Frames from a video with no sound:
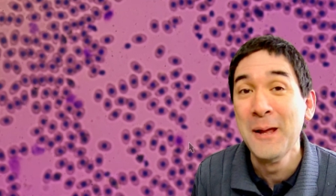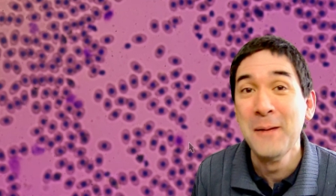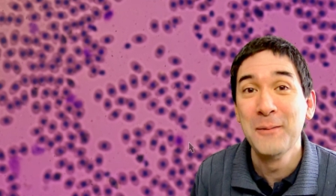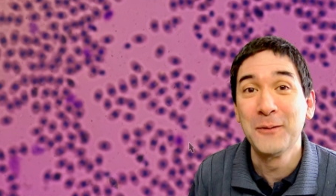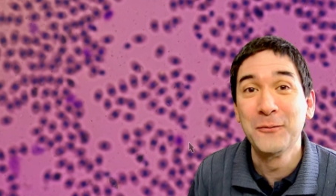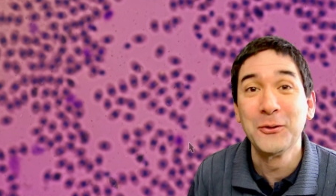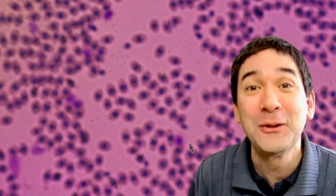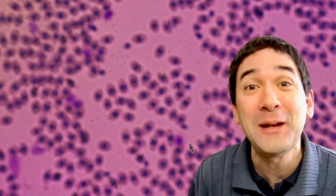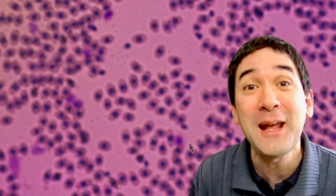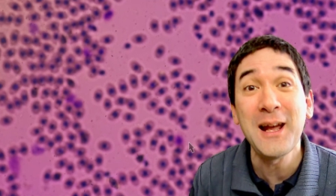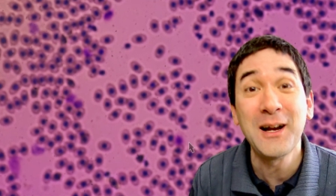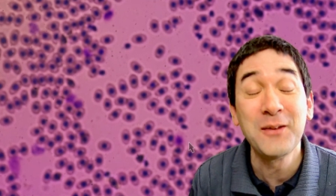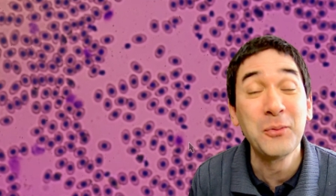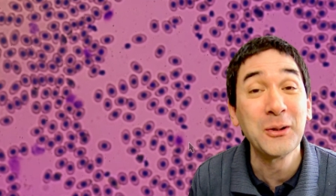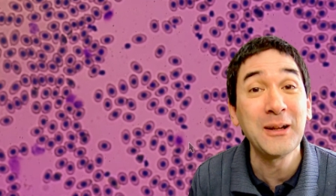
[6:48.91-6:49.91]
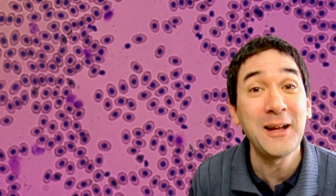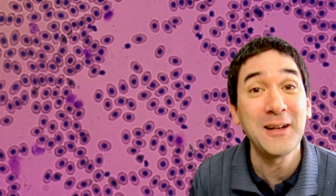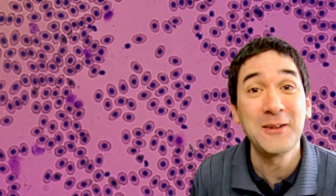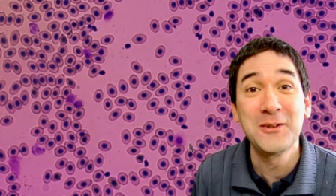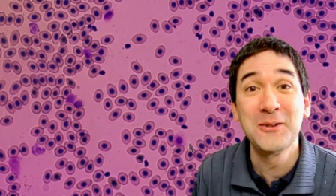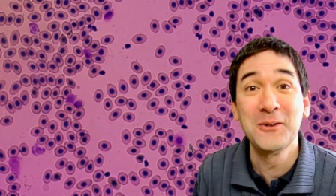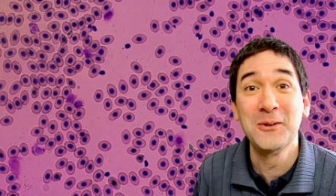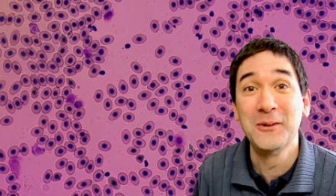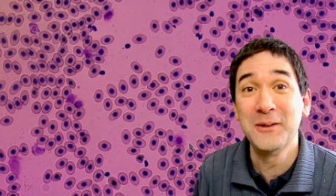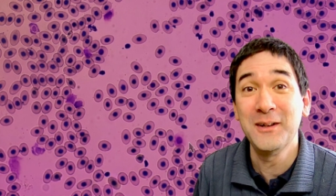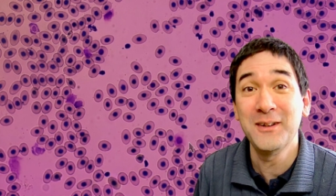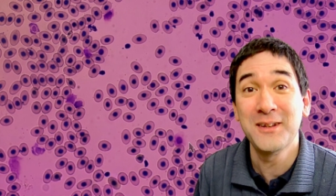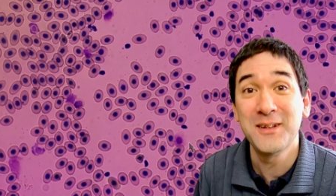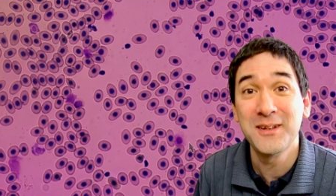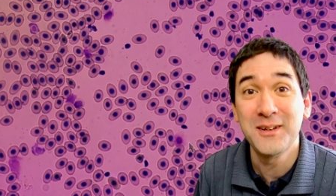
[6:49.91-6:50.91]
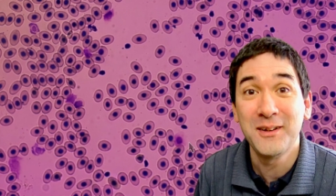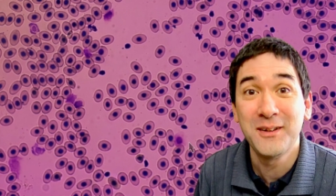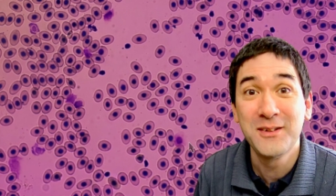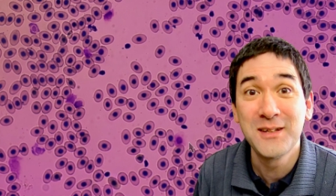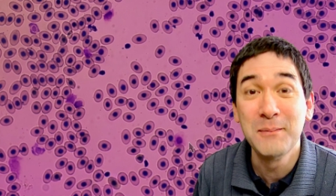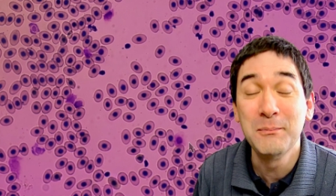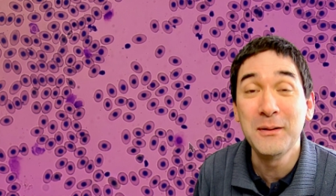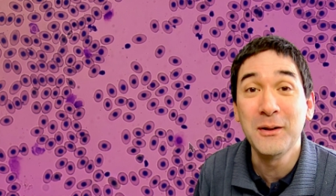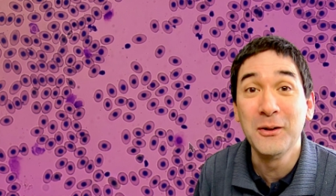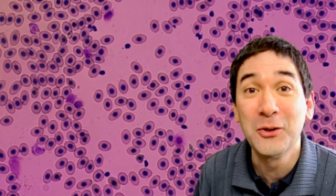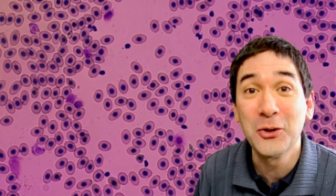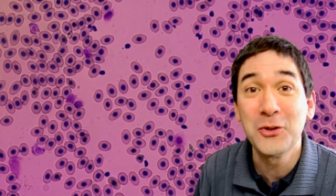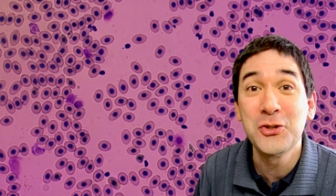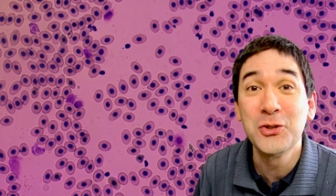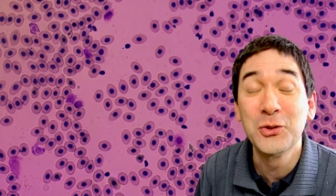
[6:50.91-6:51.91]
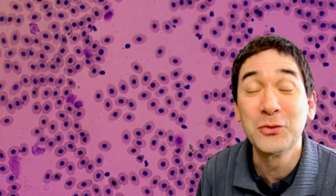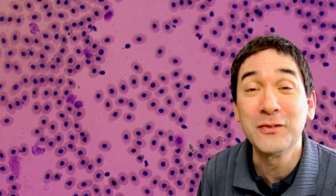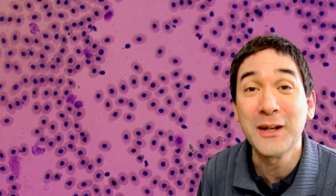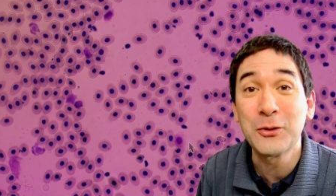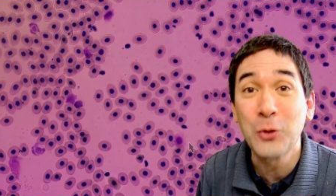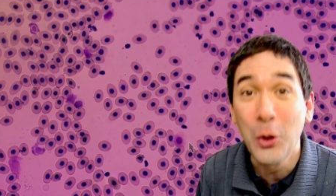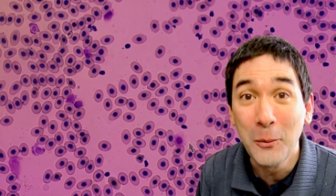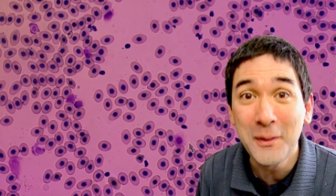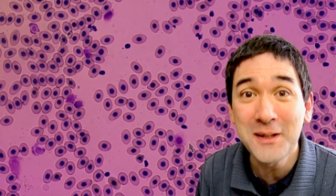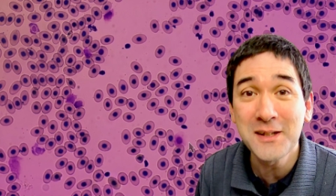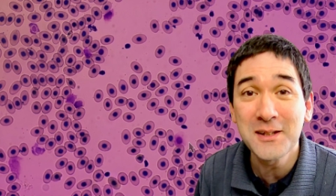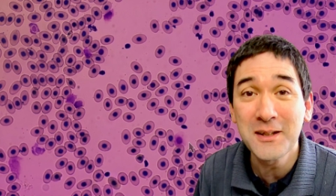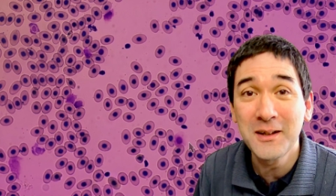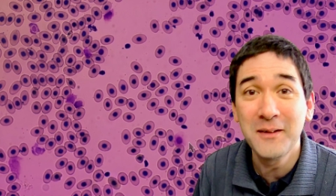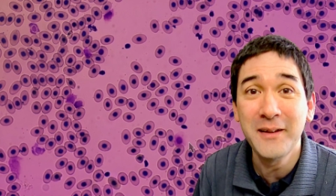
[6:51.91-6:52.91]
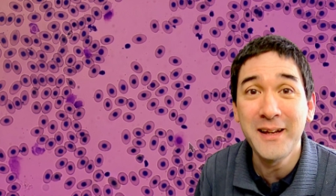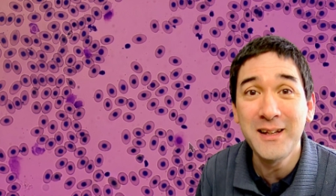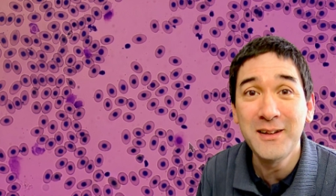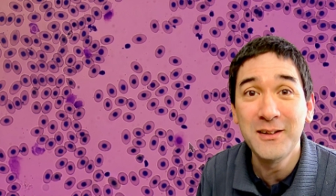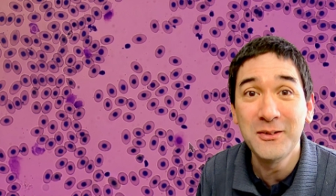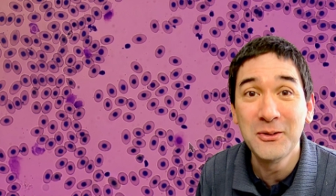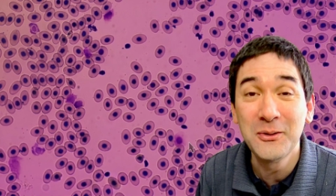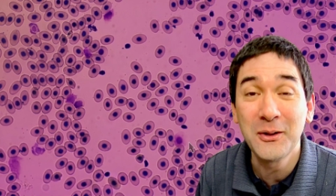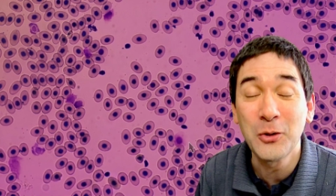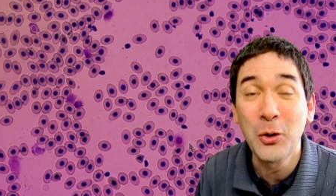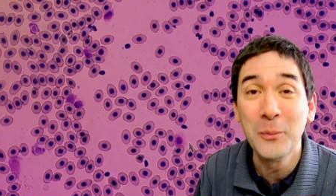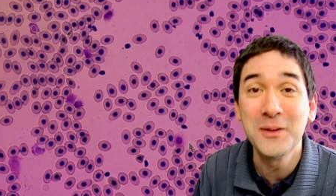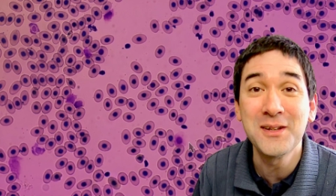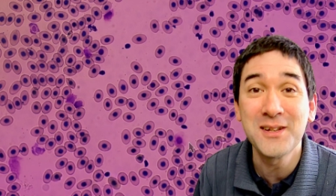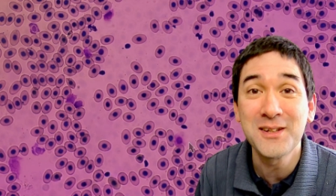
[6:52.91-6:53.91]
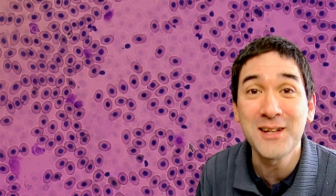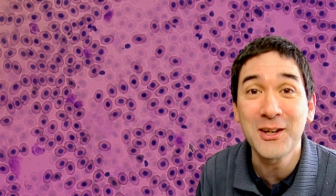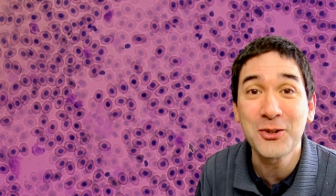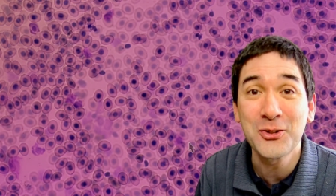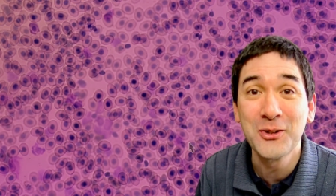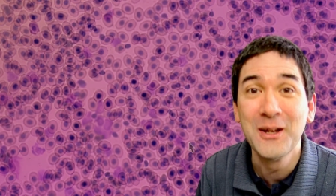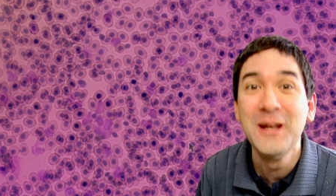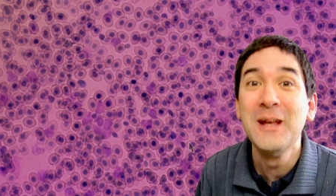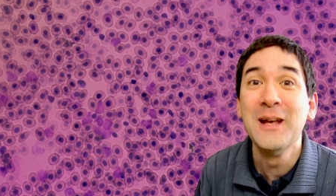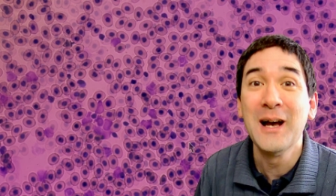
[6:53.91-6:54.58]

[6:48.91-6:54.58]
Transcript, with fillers: But for today, I would like to yeah, simply encourage you to write comments uh, into the comments section.